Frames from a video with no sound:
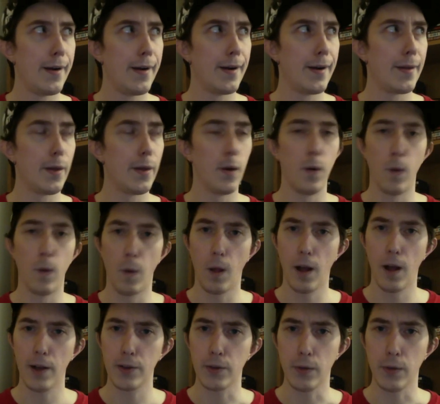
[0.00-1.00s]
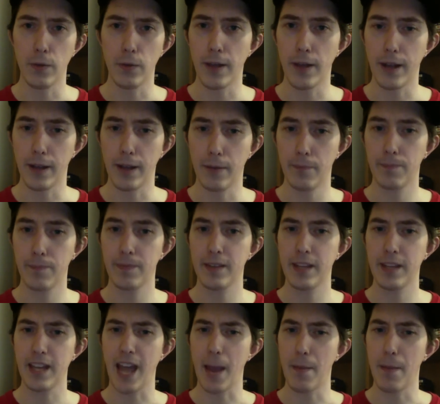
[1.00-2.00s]
the whole lawsuit thing
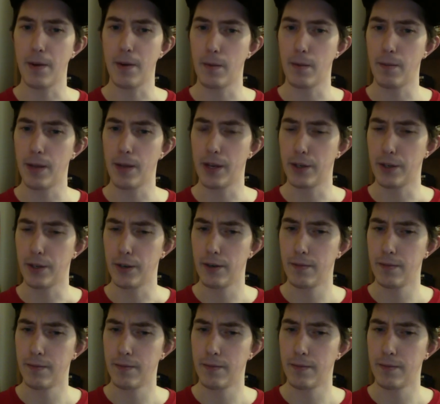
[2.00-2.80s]
came into the picture.